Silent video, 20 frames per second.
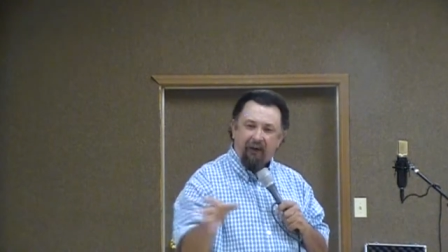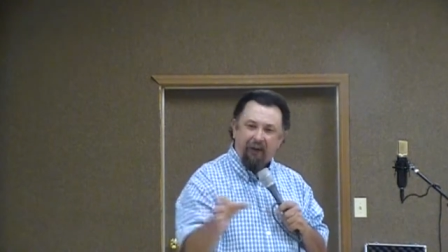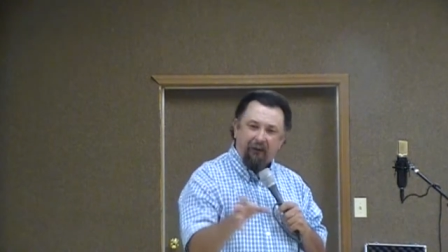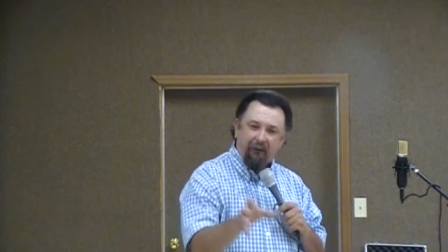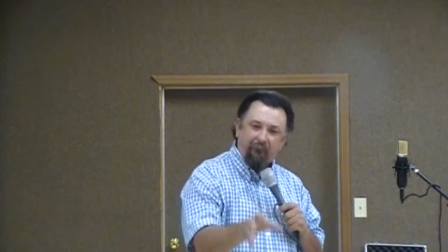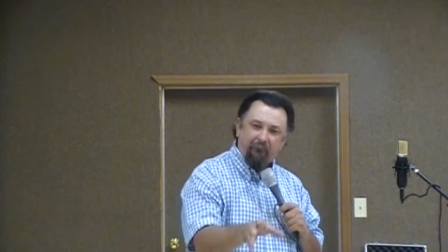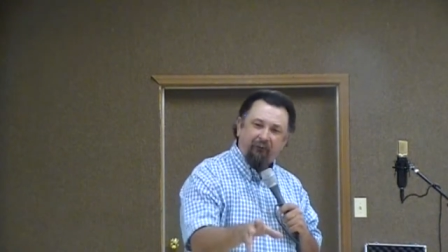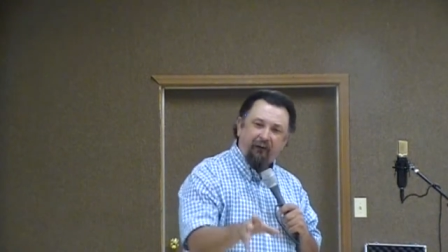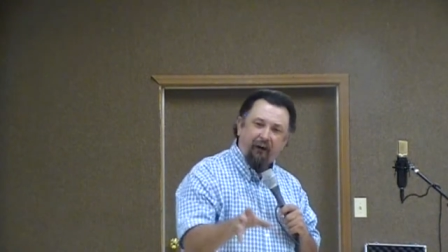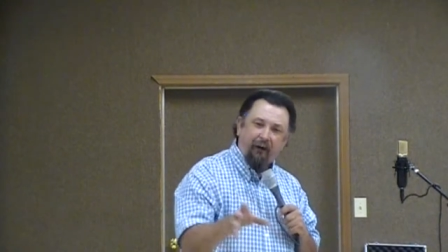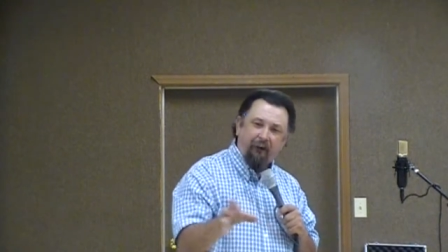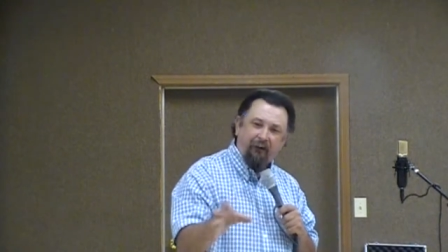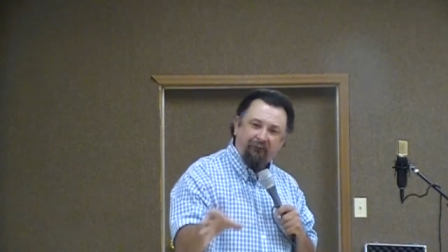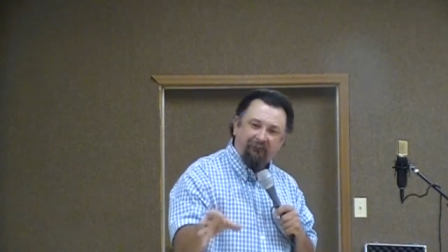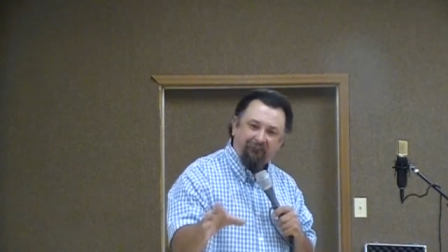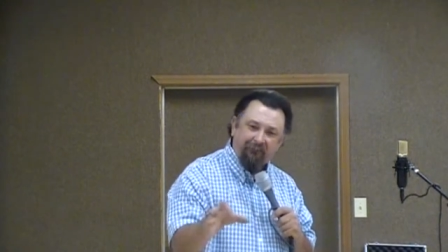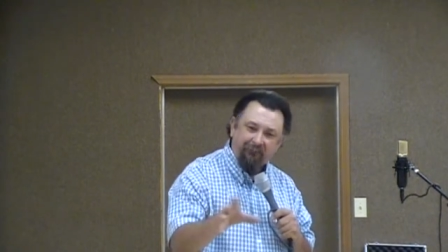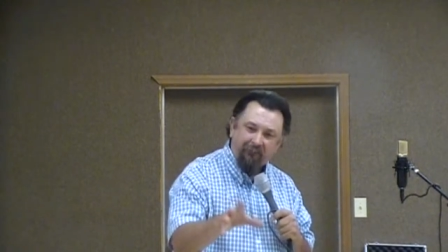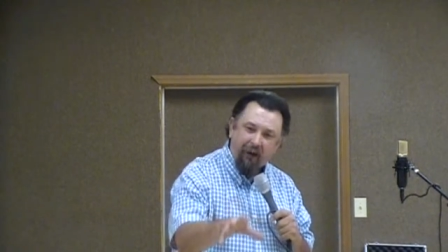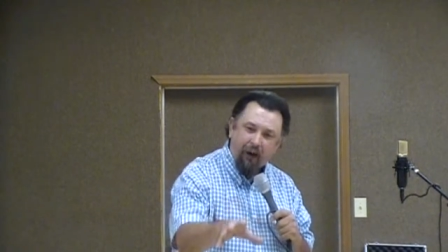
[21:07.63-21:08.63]
kind of there
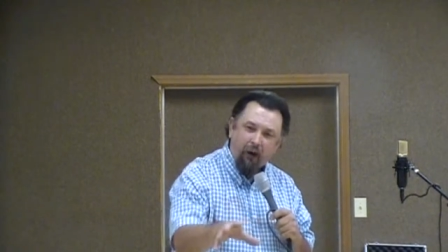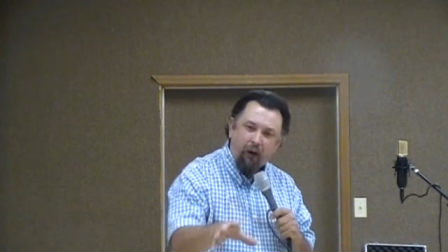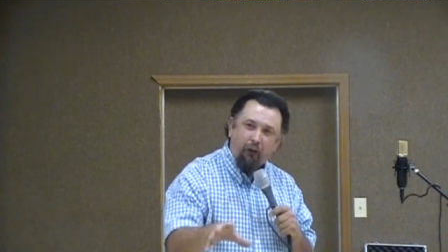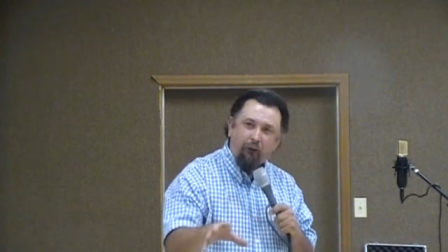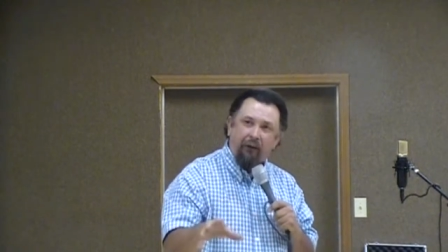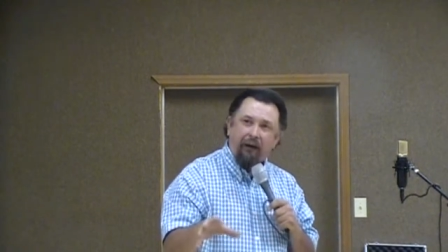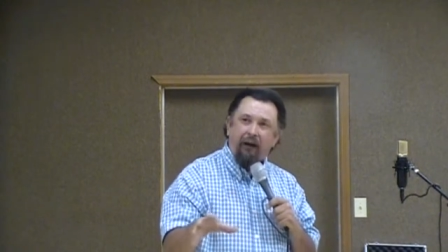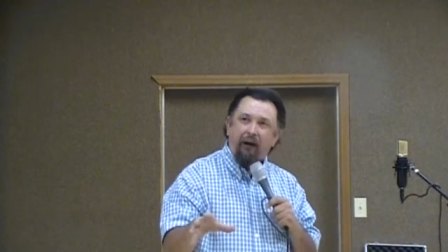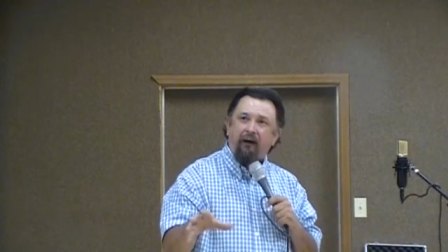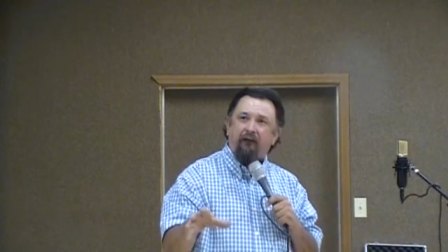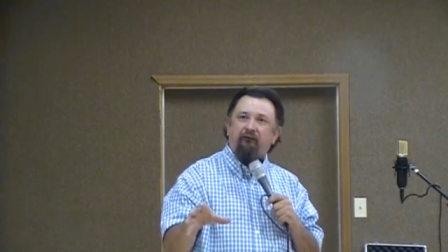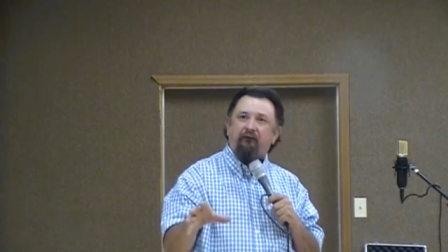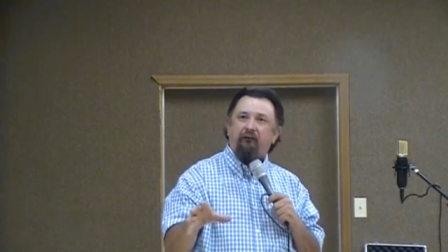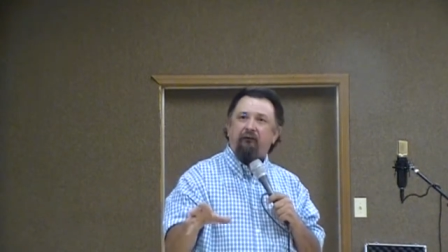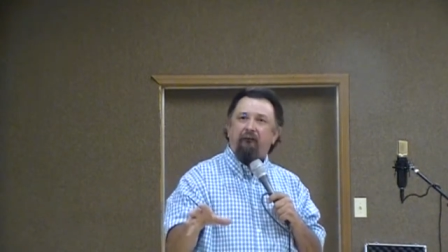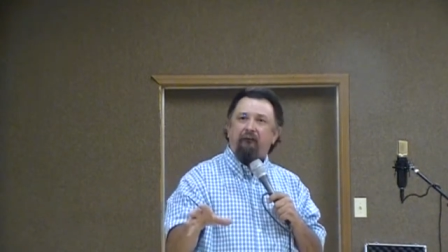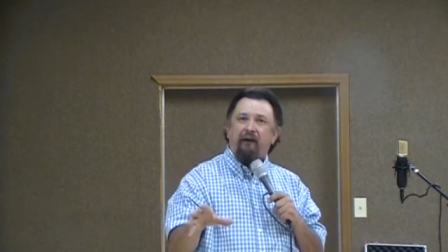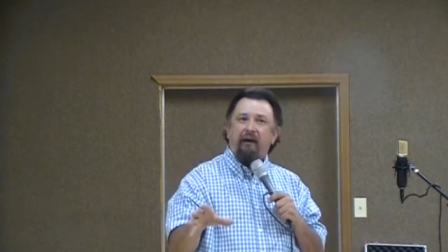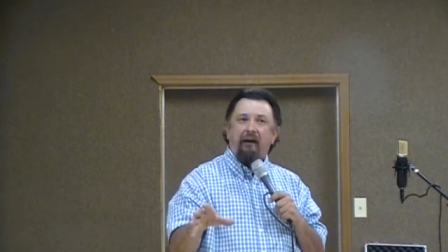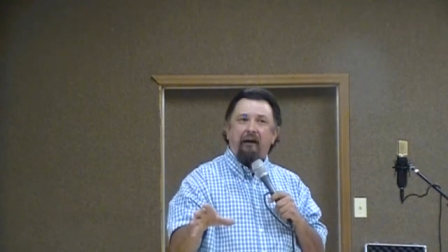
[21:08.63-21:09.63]
at the doghouse of
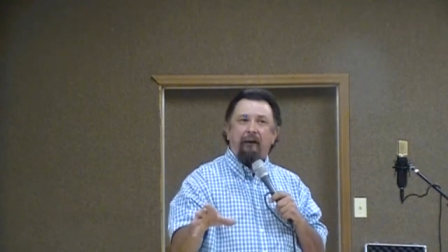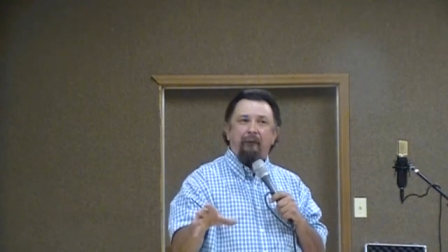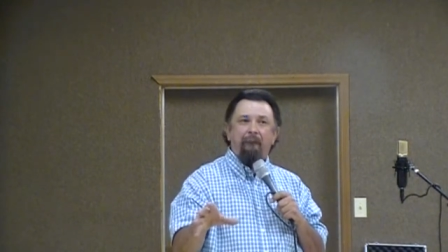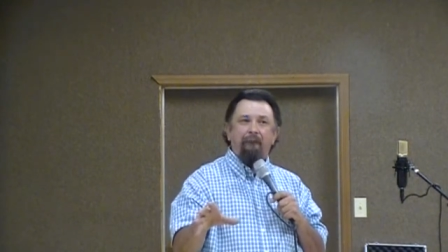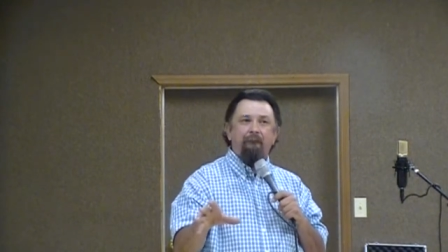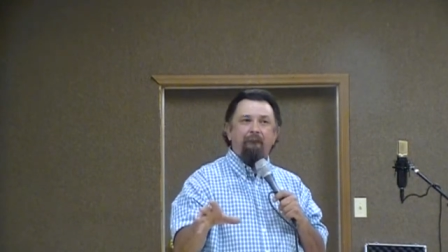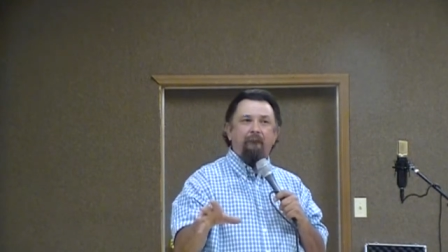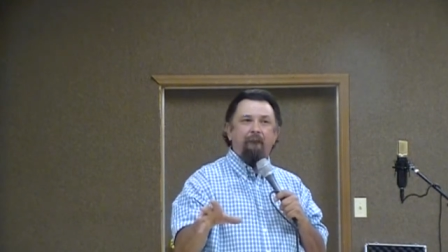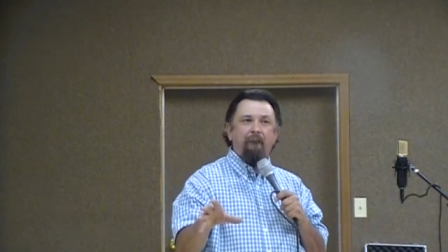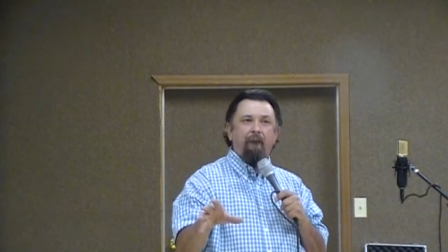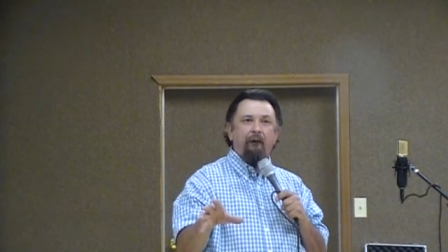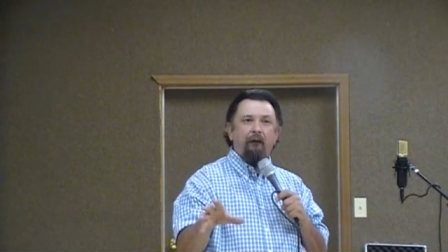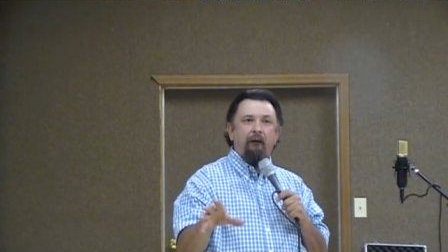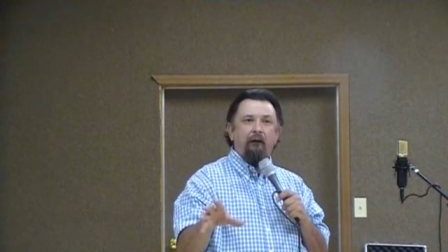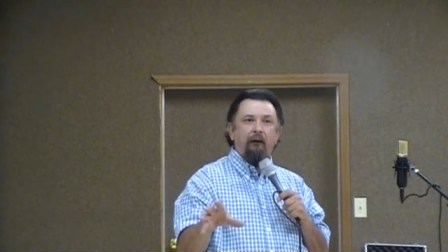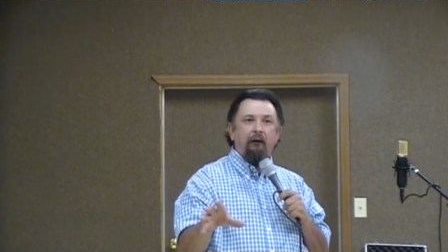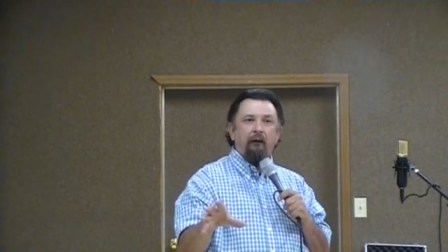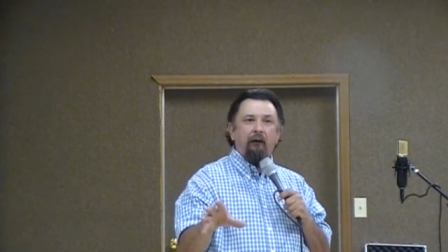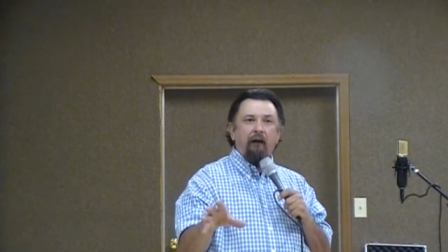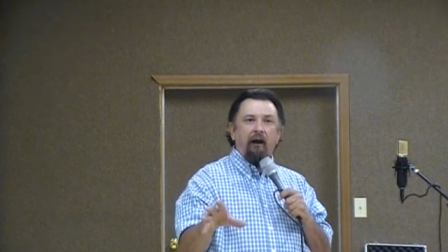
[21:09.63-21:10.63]
the van,
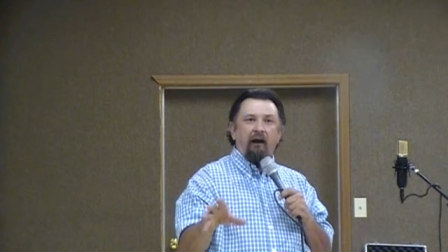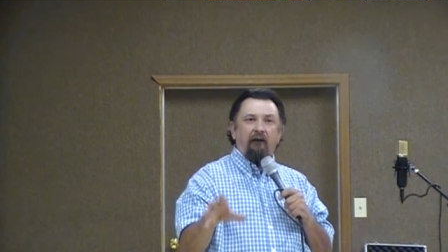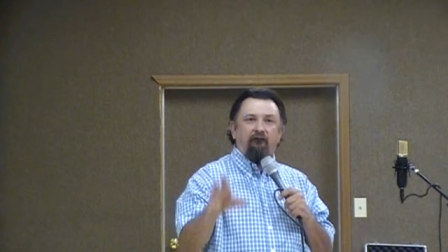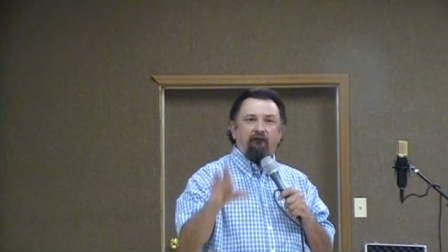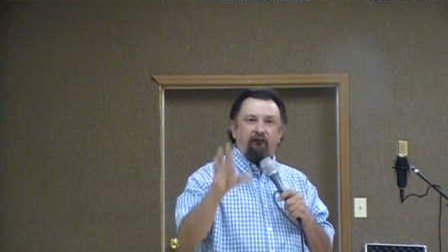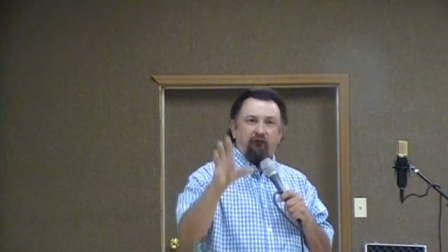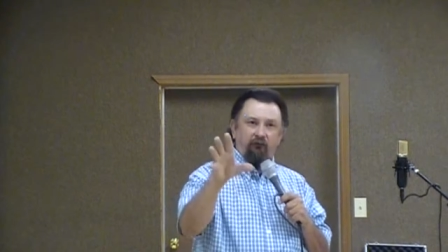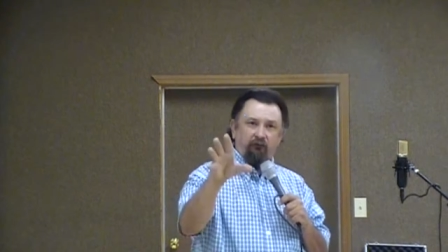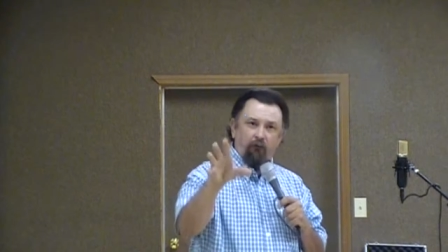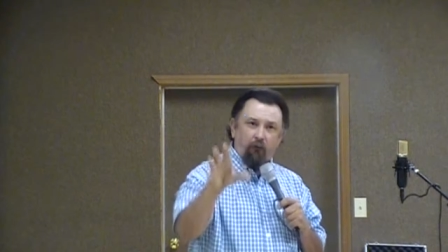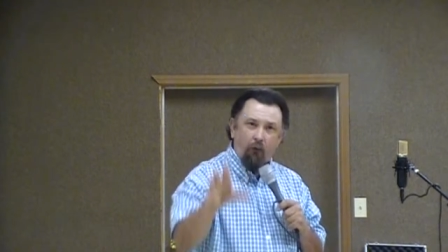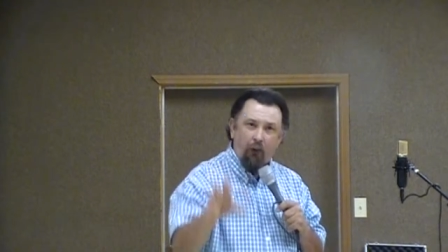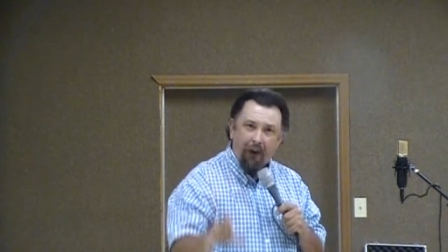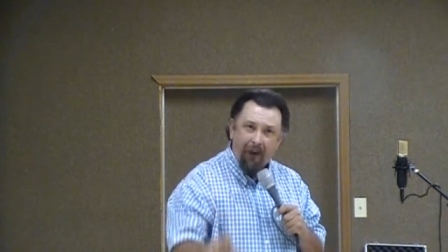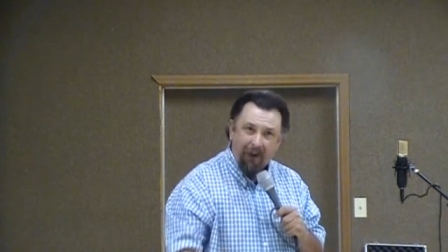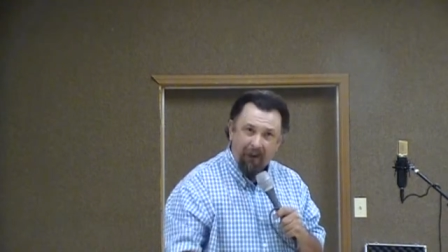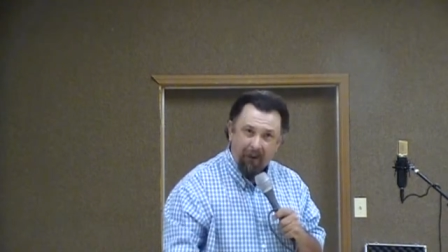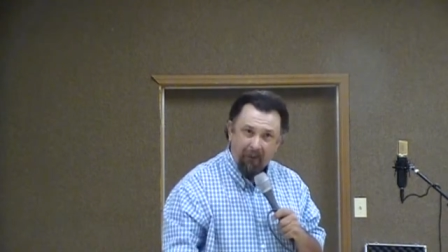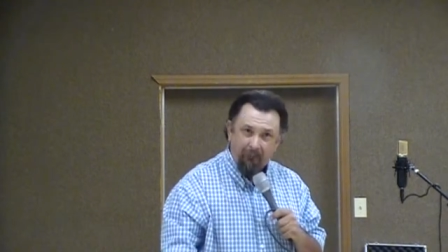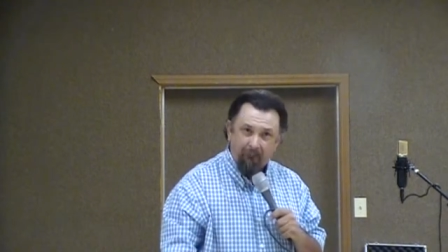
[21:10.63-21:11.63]
and she's
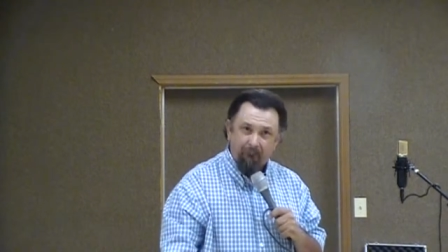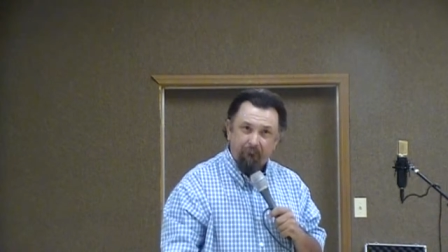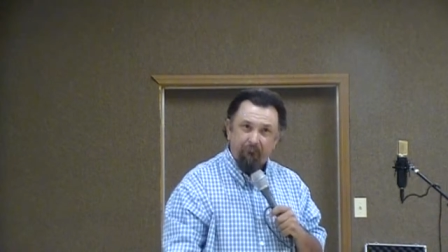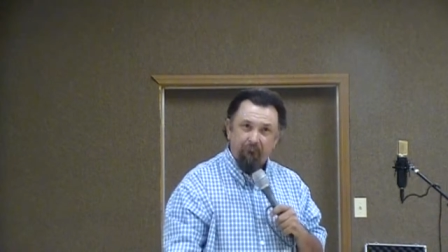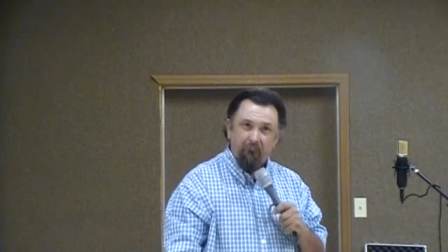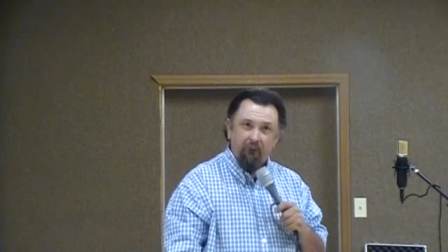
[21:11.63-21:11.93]
crying.